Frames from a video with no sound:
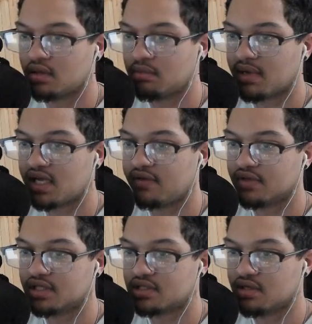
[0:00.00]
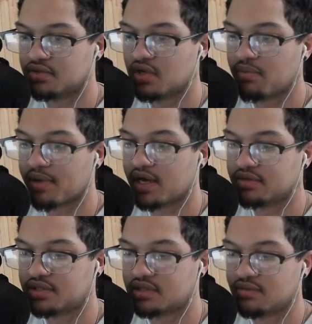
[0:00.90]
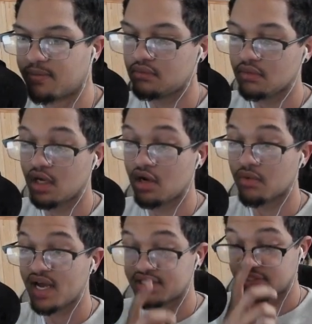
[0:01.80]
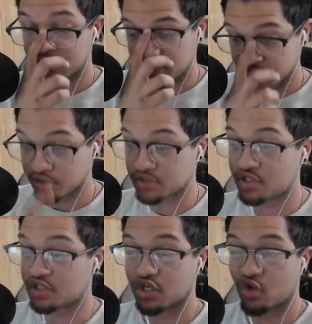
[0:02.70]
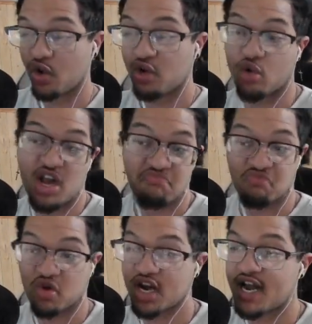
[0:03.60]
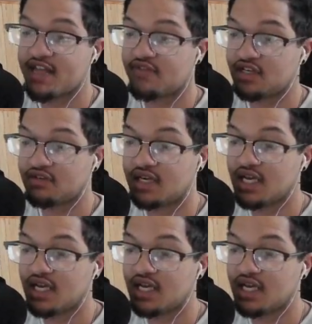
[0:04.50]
My evilness knows no bounds. All right, so this one's just a quick one. We're not even...